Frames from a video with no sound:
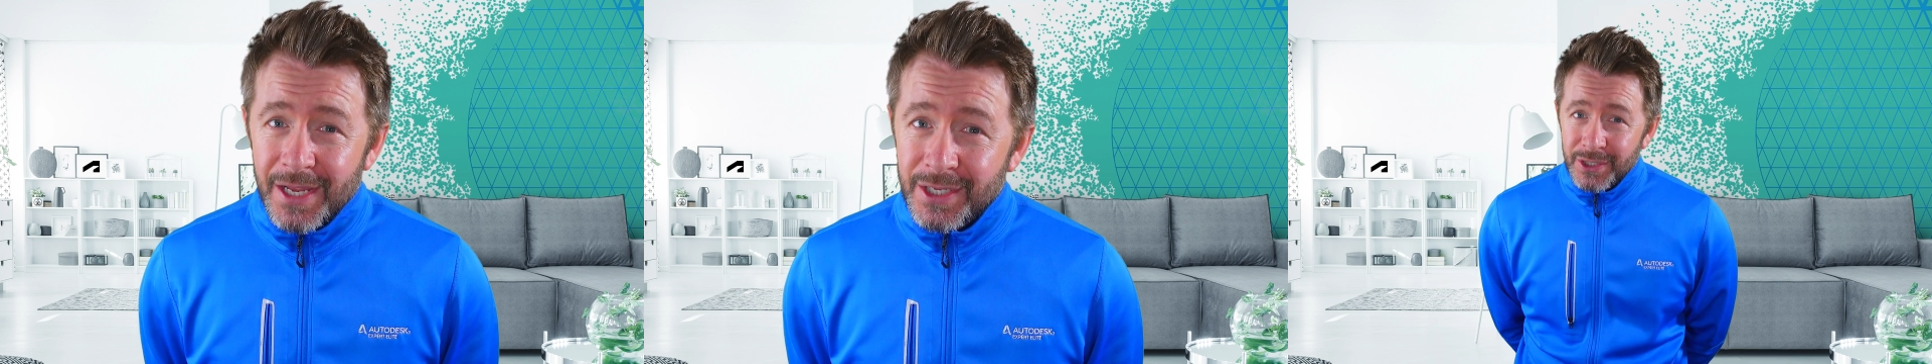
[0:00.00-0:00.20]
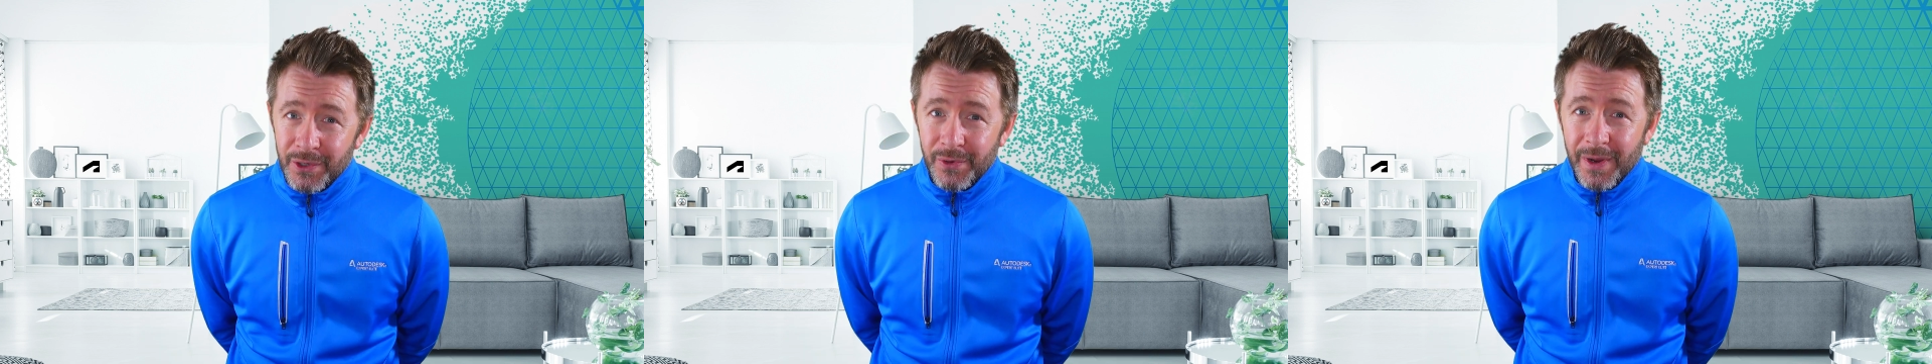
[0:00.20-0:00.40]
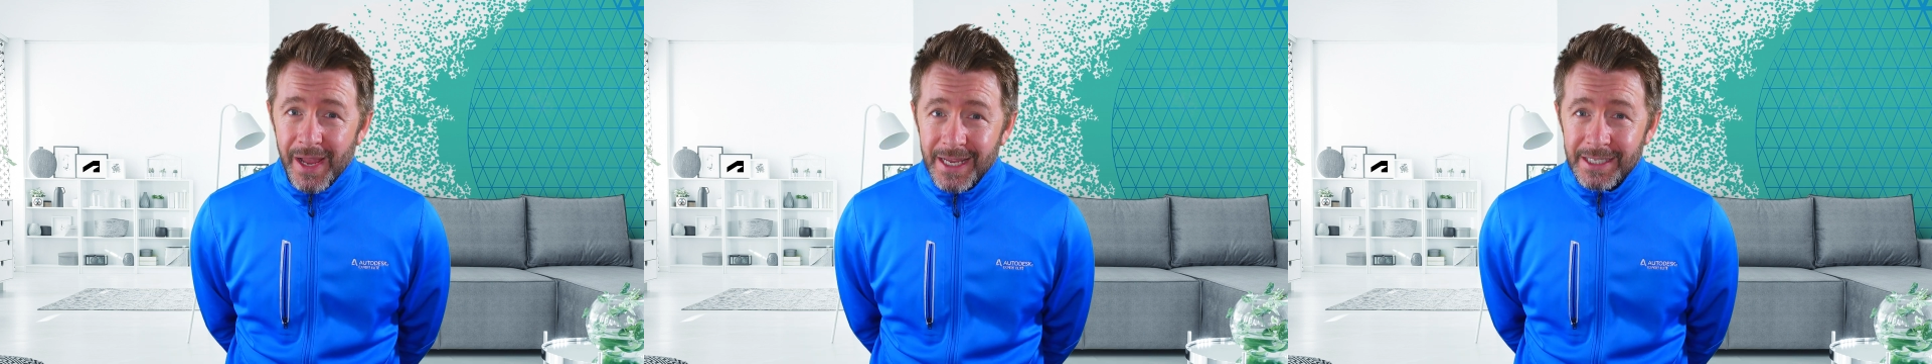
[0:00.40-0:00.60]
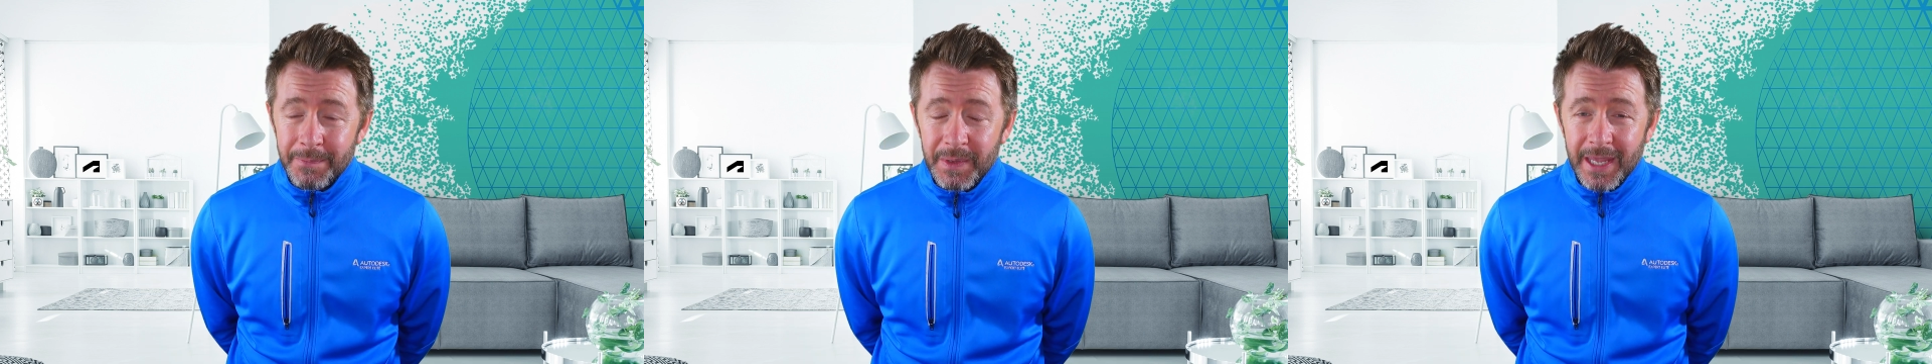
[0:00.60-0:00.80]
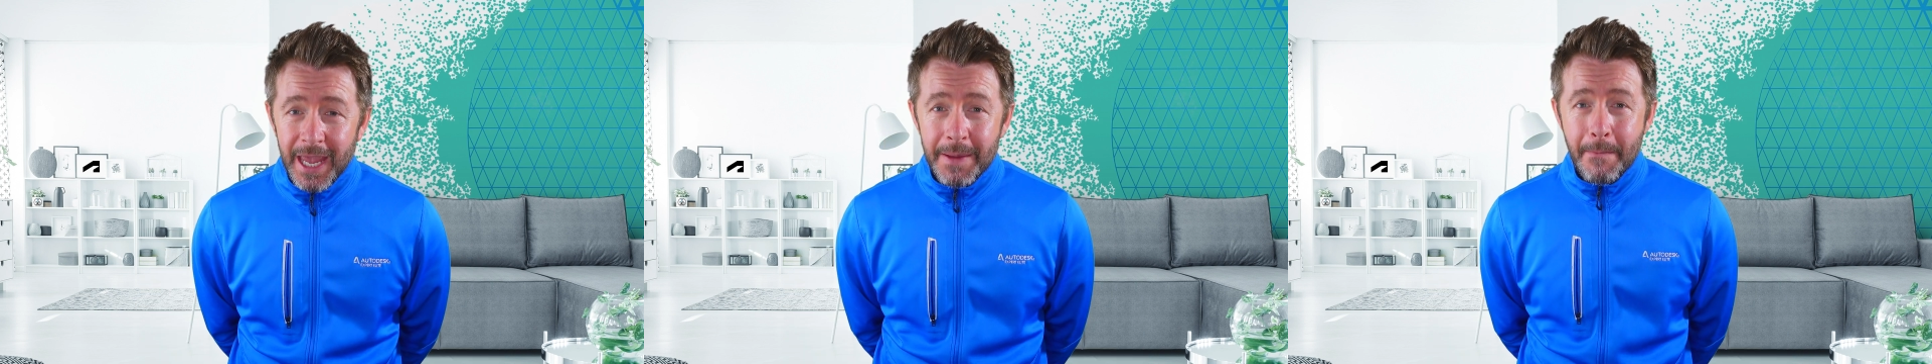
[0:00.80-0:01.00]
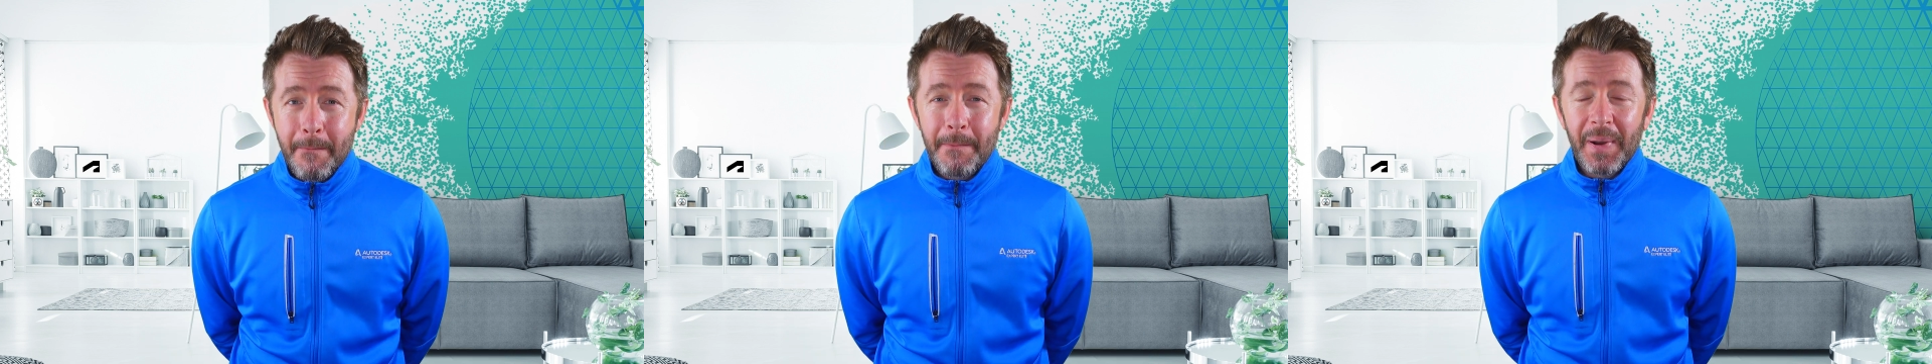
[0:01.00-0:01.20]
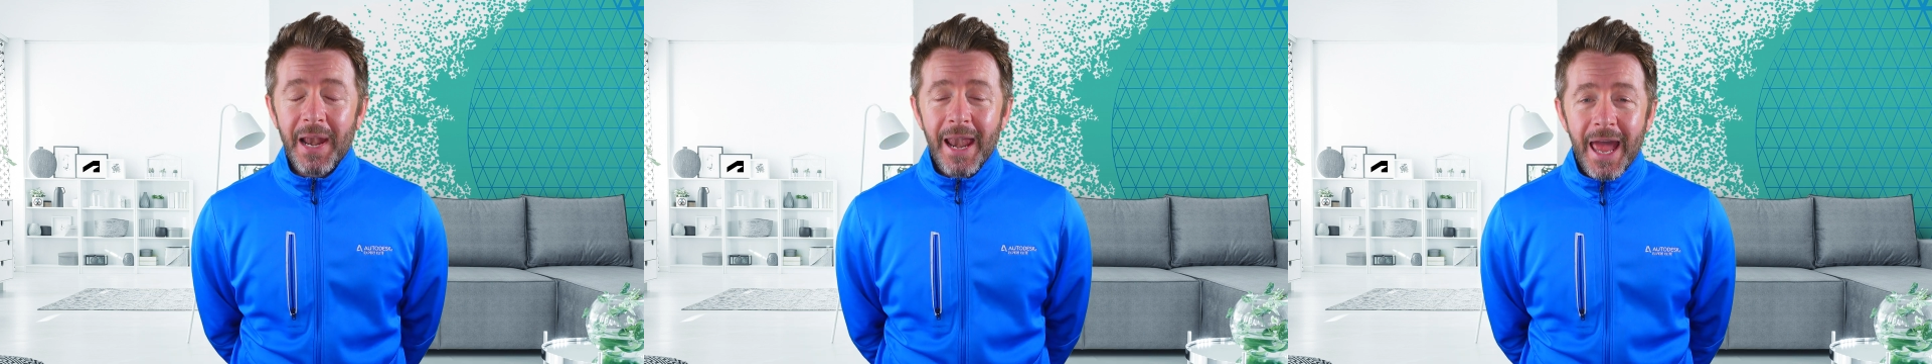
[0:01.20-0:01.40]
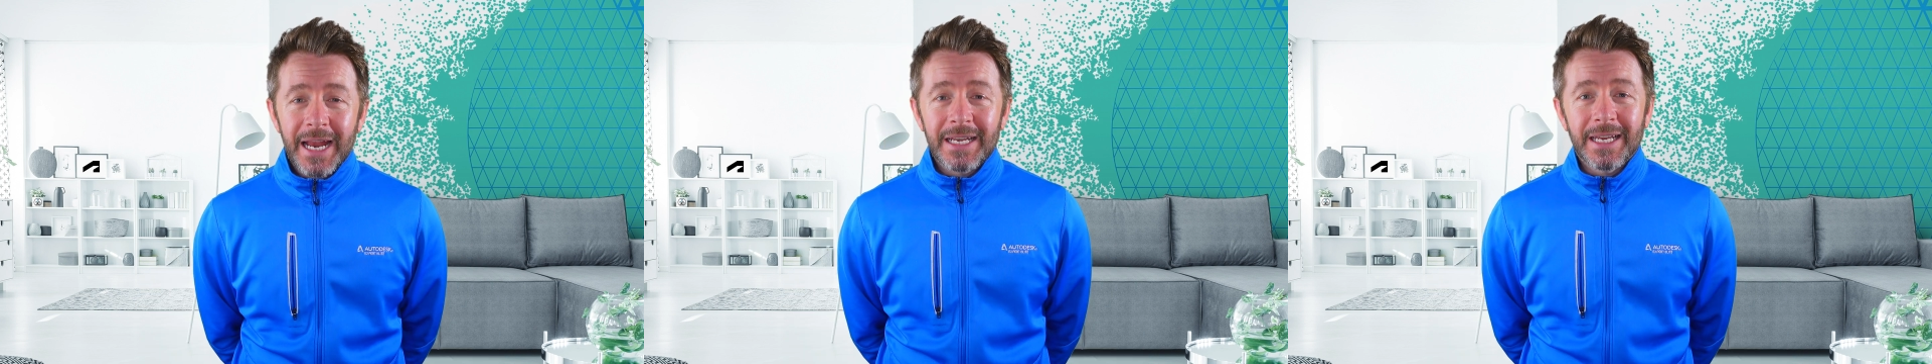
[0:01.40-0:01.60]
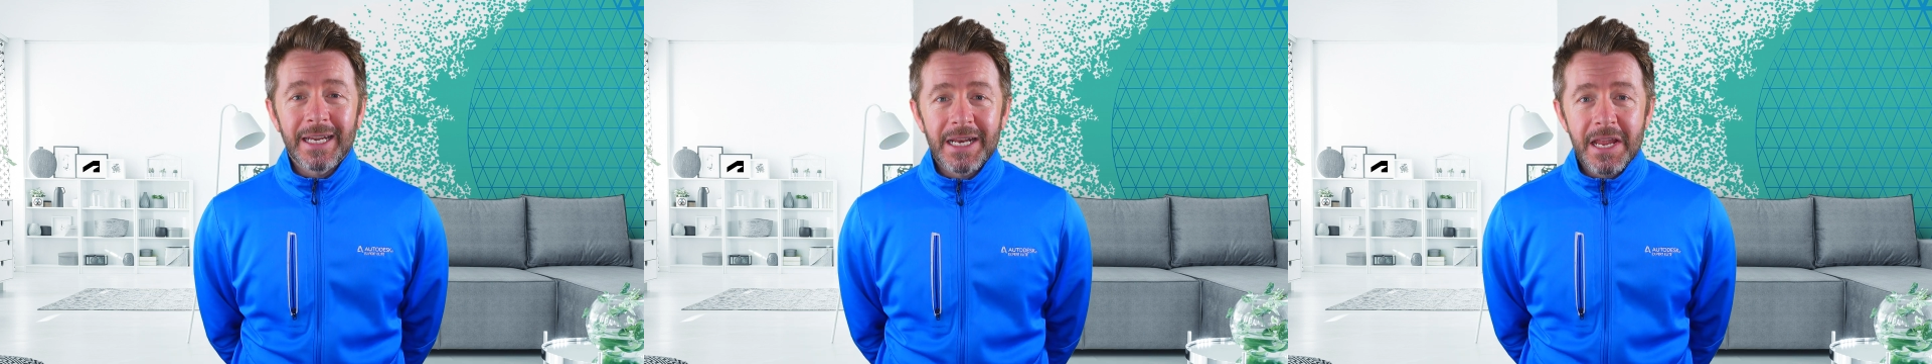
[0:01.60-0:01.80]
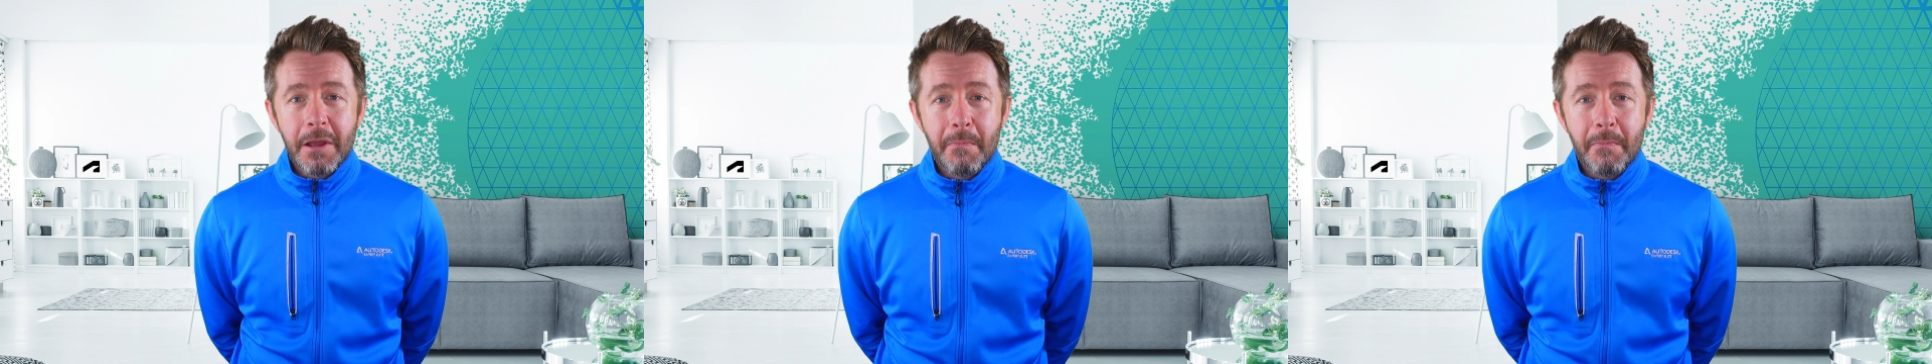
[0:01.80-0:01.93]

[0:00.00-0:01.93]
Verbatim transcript: So as it became blindingly